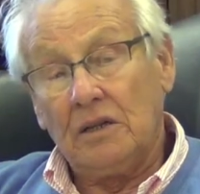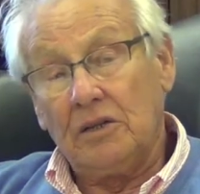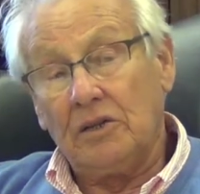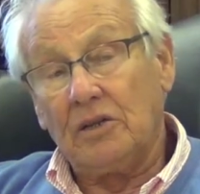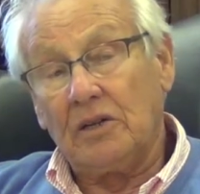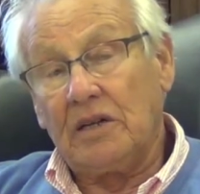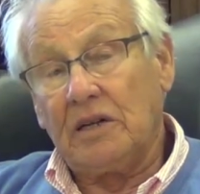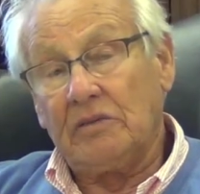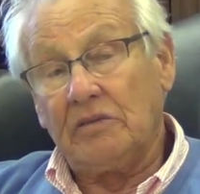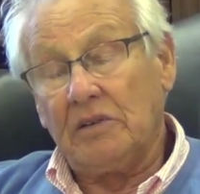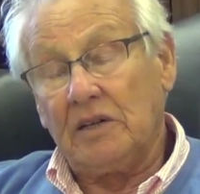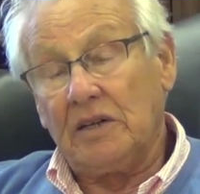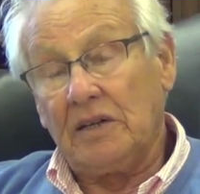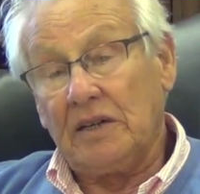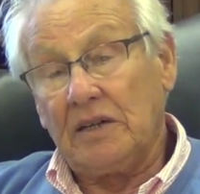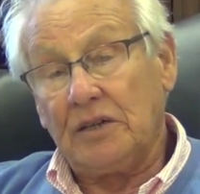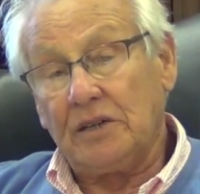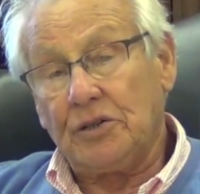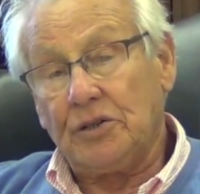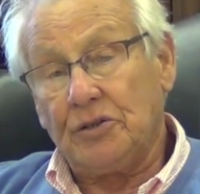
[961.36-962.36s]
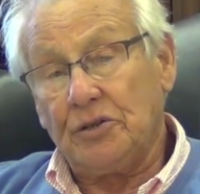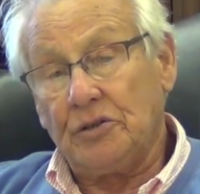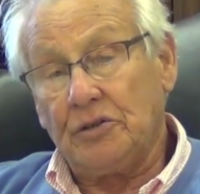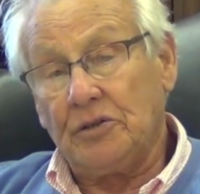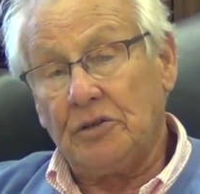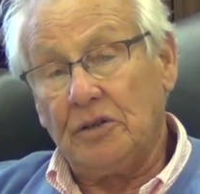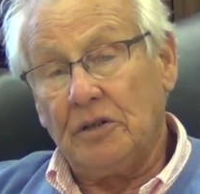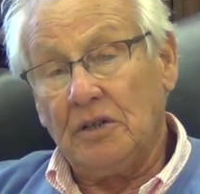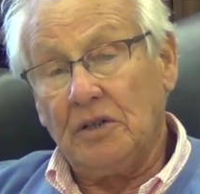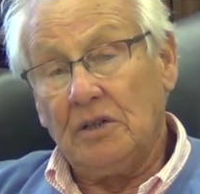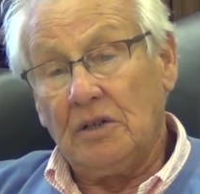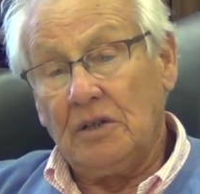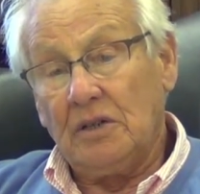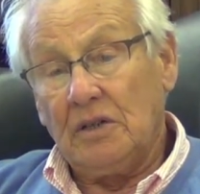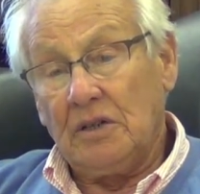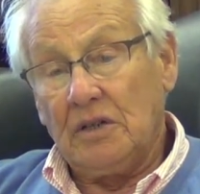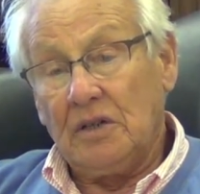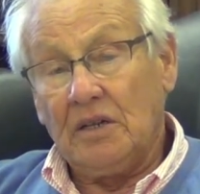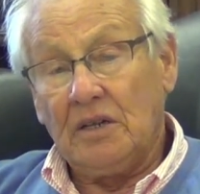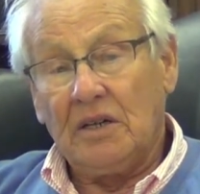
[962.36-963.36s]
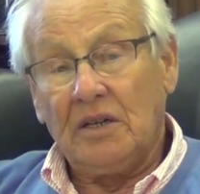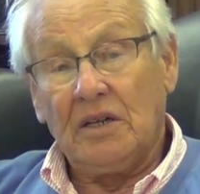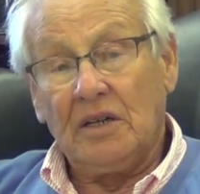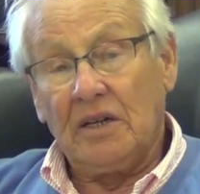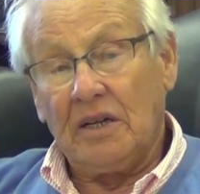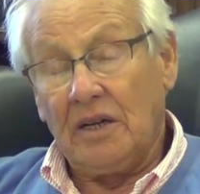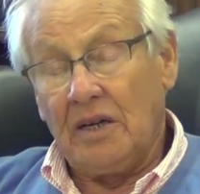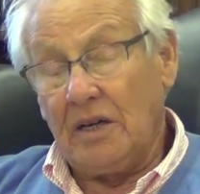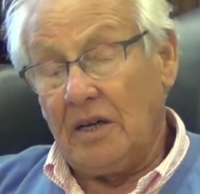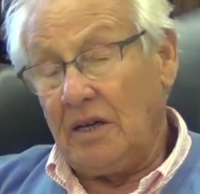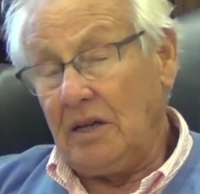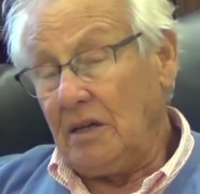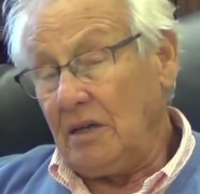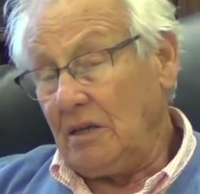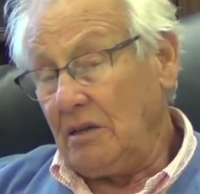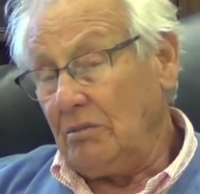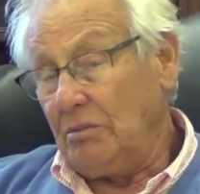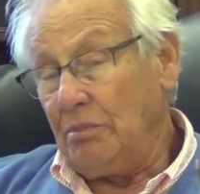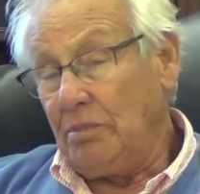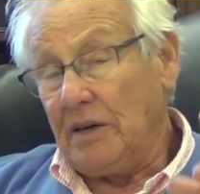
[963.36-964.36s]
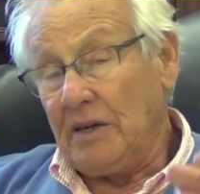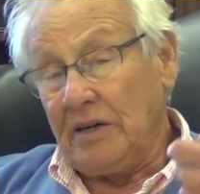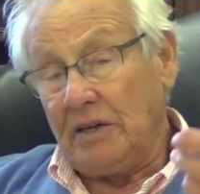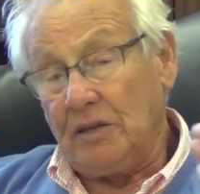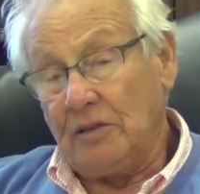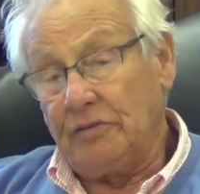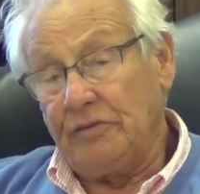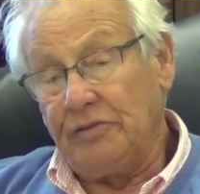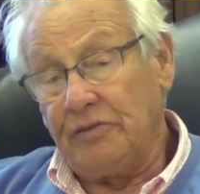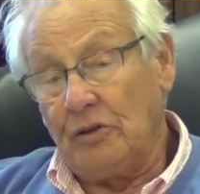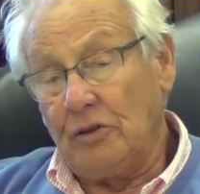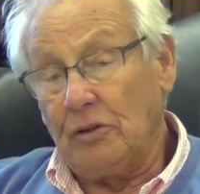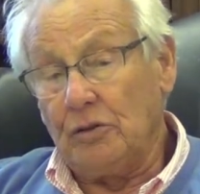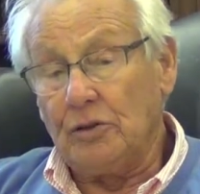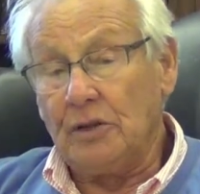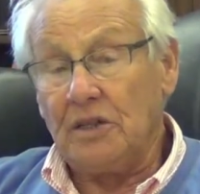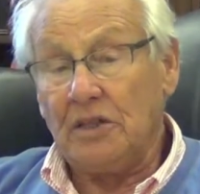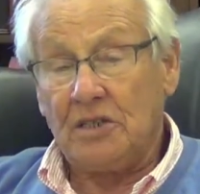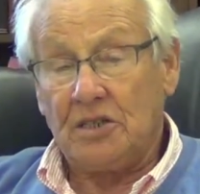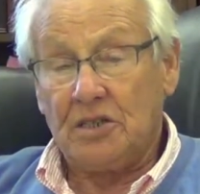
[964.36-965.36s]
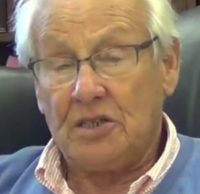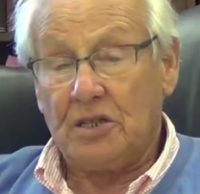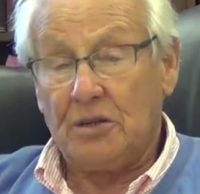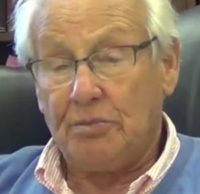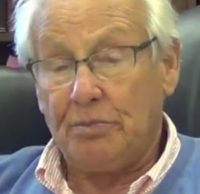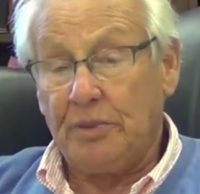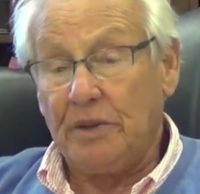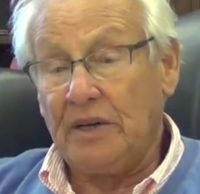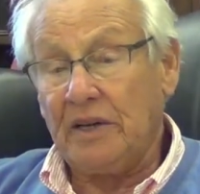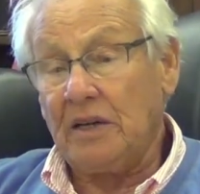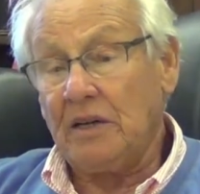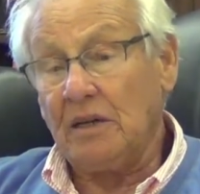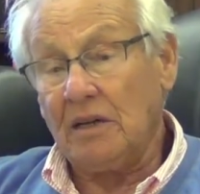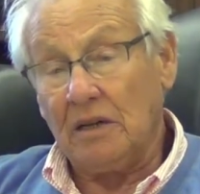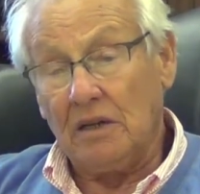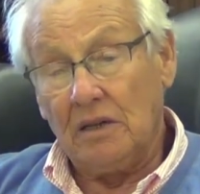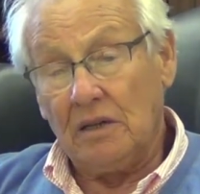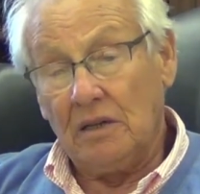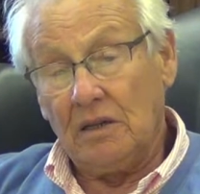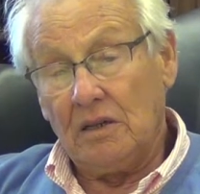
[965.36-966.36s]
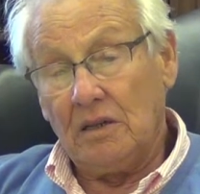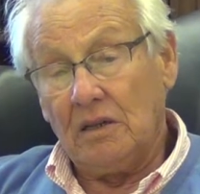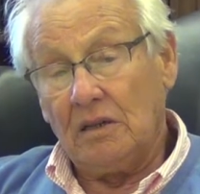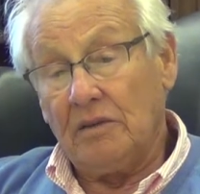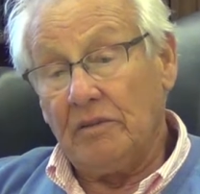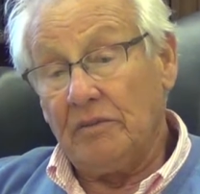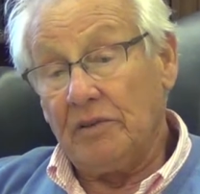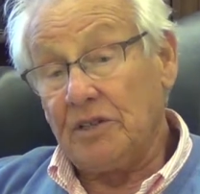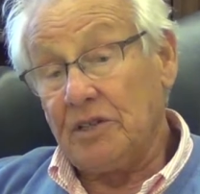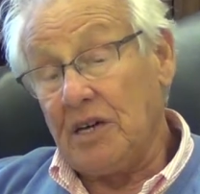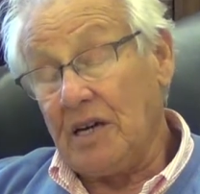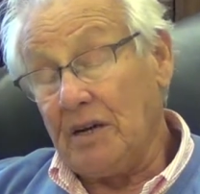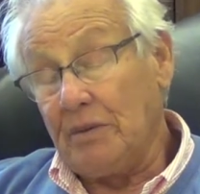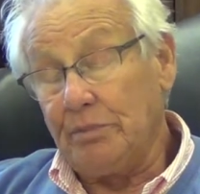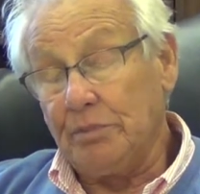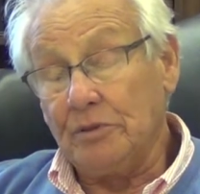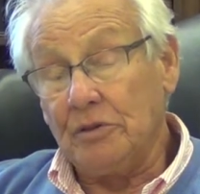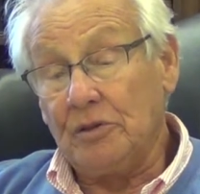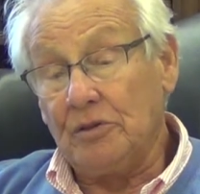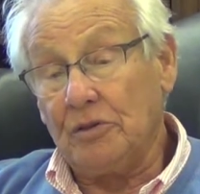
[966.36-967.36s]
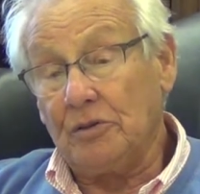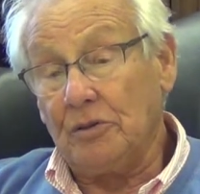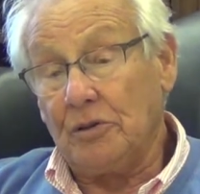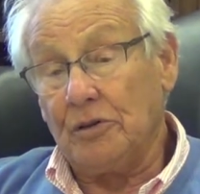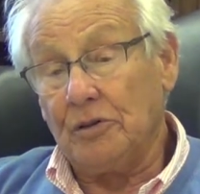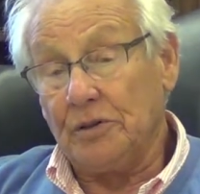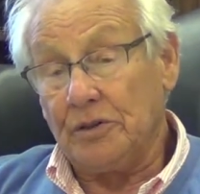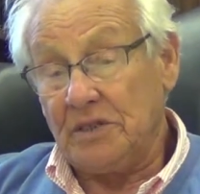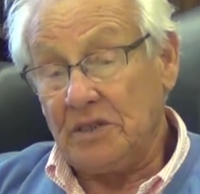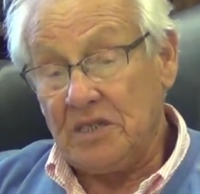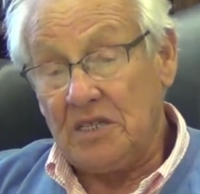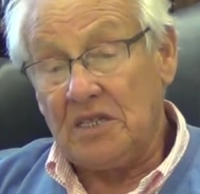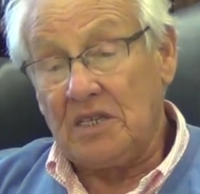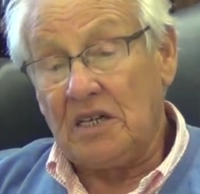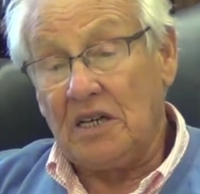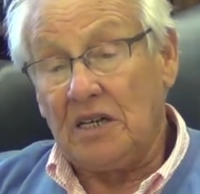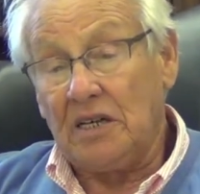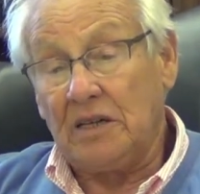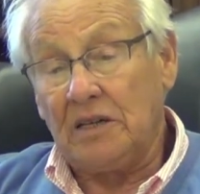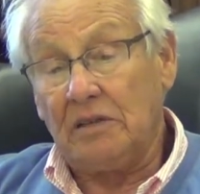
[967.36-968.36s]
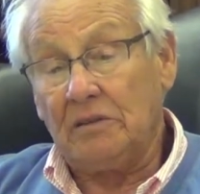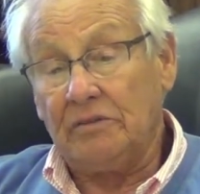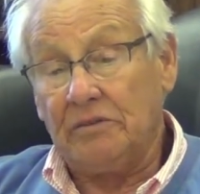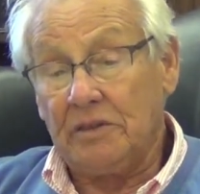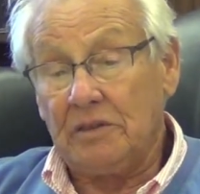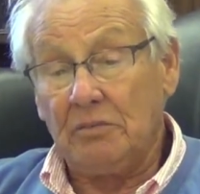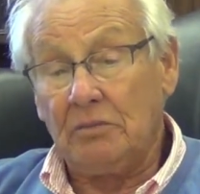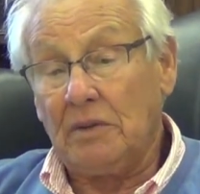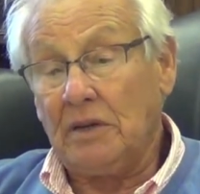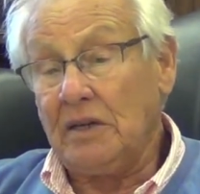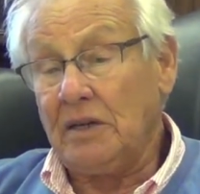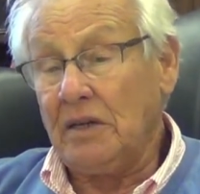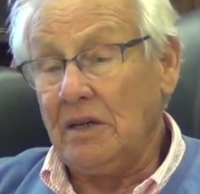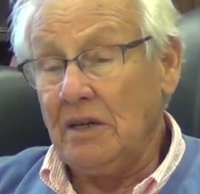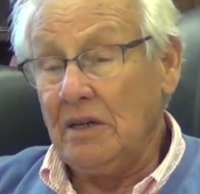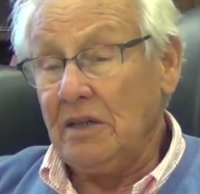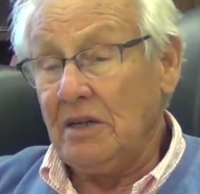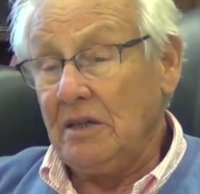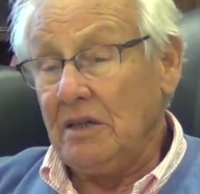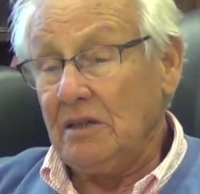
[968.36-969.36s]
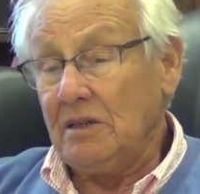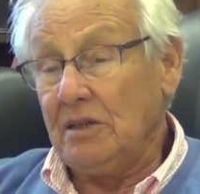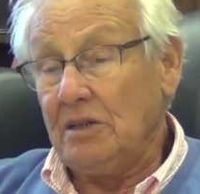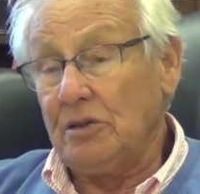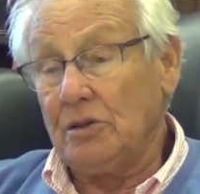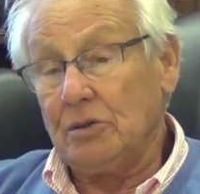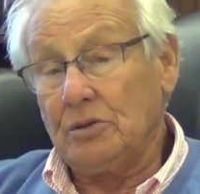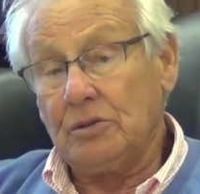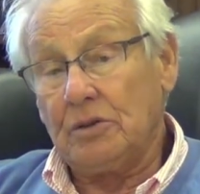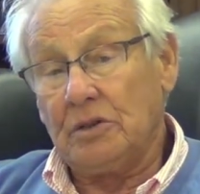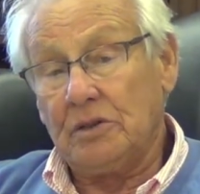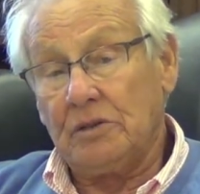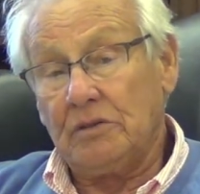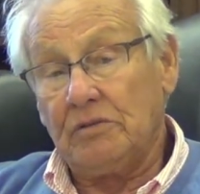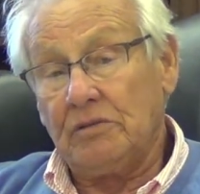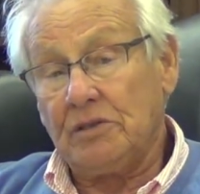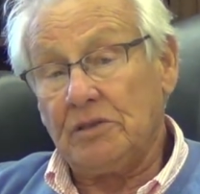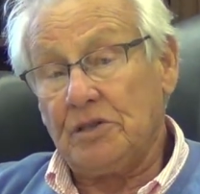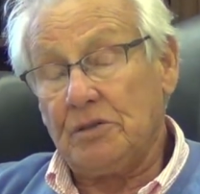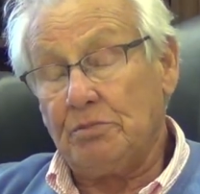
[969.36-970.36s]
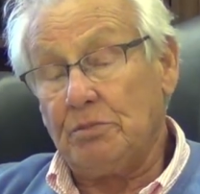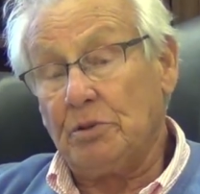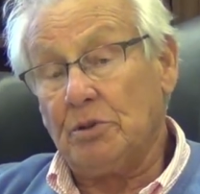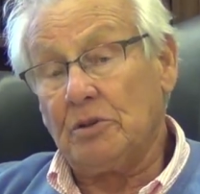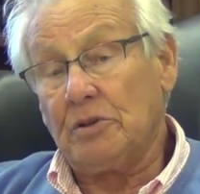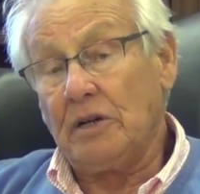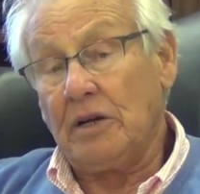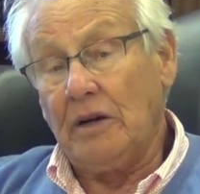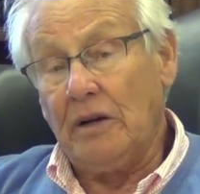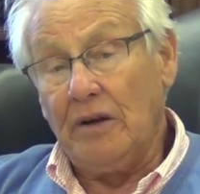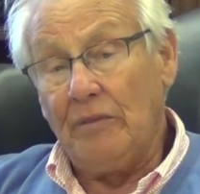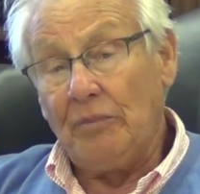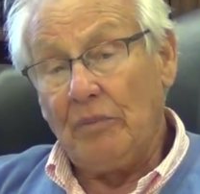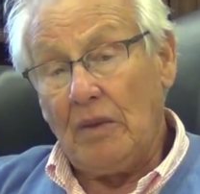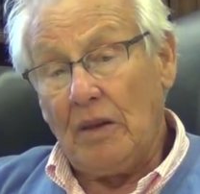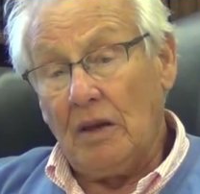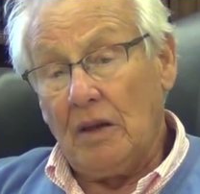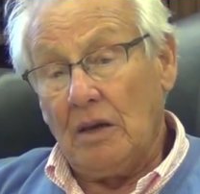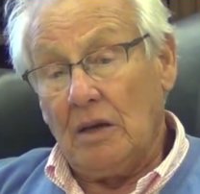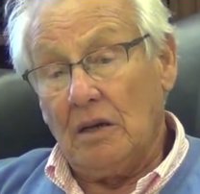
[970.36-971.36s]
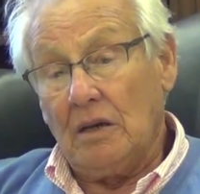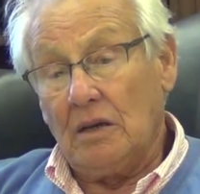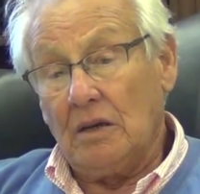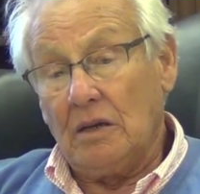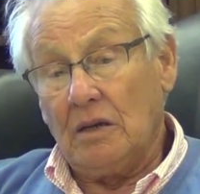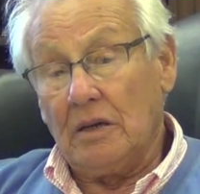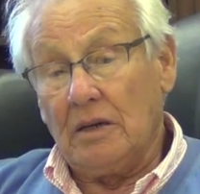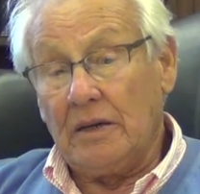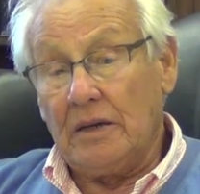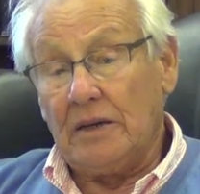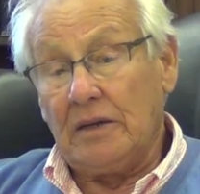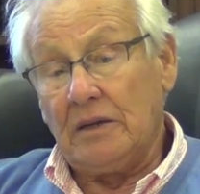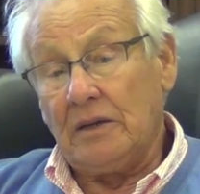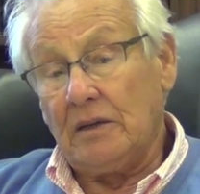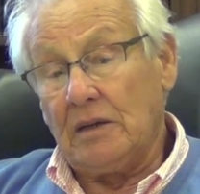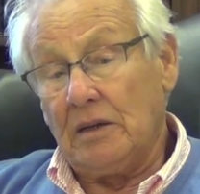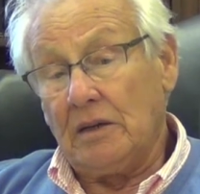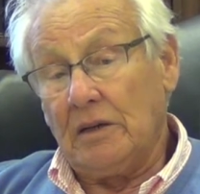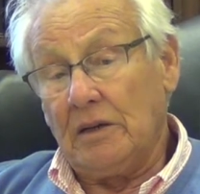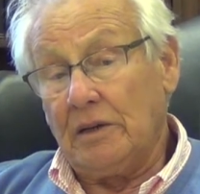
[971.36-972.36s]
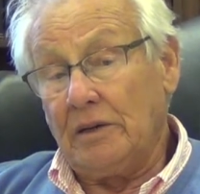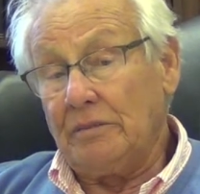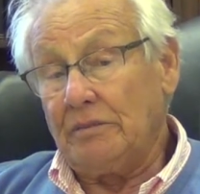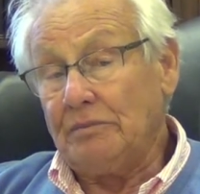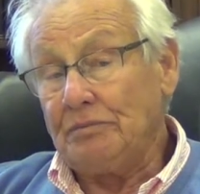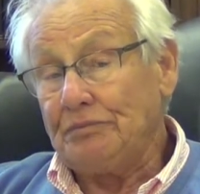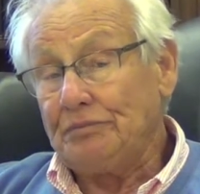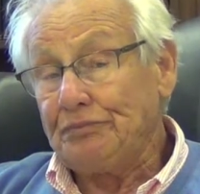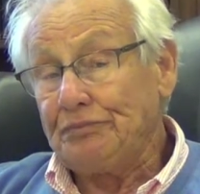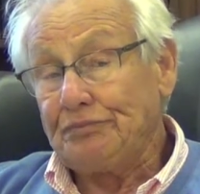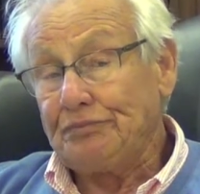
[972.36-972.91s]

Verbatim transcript: to give a lecture and by the following spring, which happened to coincide when my daughter was born, and um,